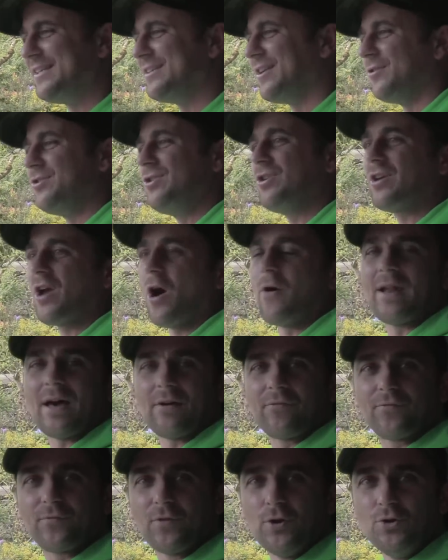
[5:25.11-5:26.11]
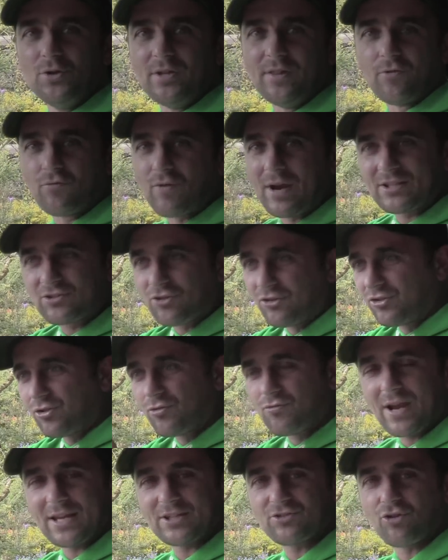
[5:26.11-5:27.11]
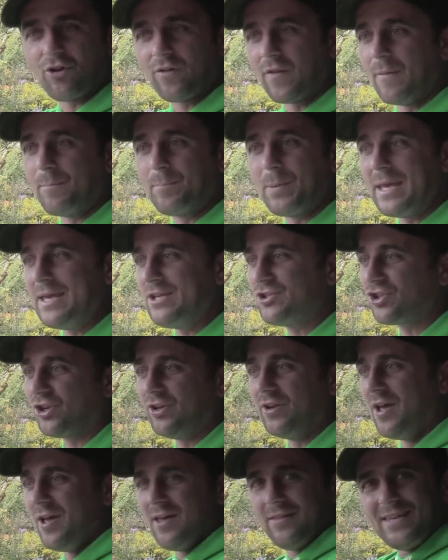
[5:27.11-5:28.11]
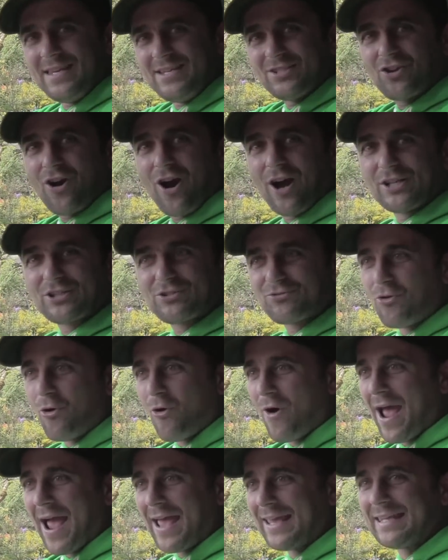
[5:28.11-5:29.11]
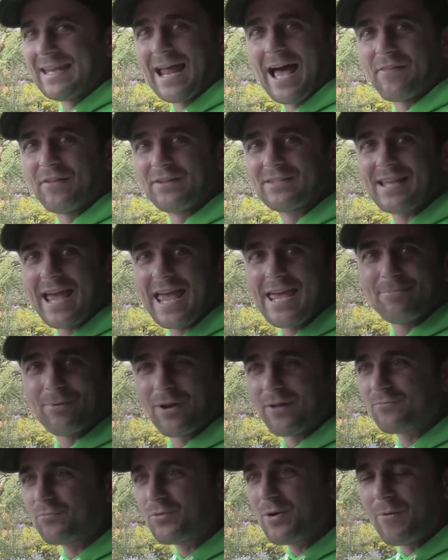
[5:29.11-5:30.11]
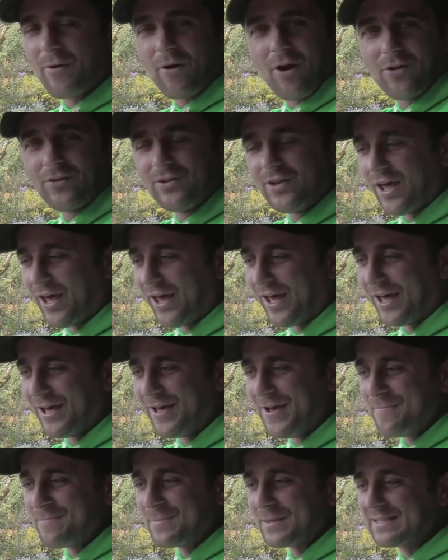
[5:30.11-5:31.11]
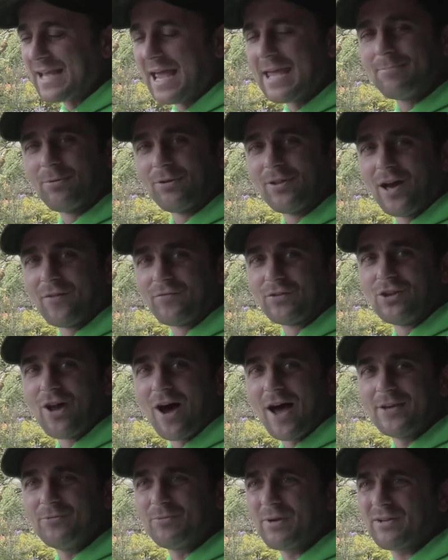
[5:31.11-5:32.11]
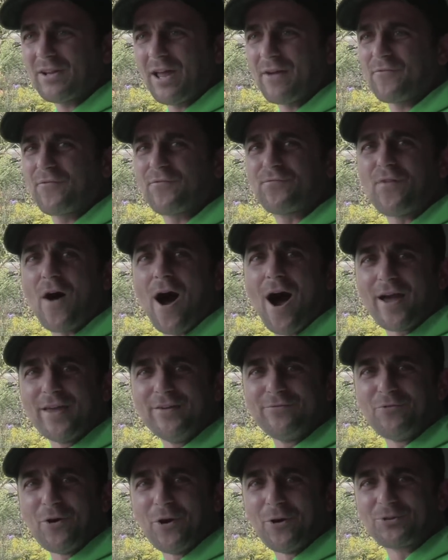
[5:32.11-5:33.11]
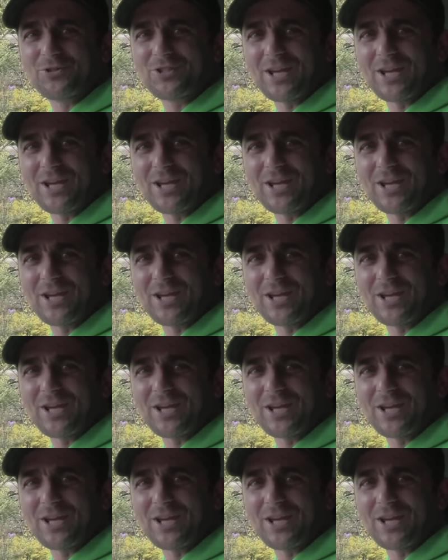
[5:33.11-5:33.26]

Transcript: You know, you go and have food in the restaurant, there's a restaurant on the beach, and these guys are all hanging out at the table. I mean, we were on the table the other night, we had like 5 world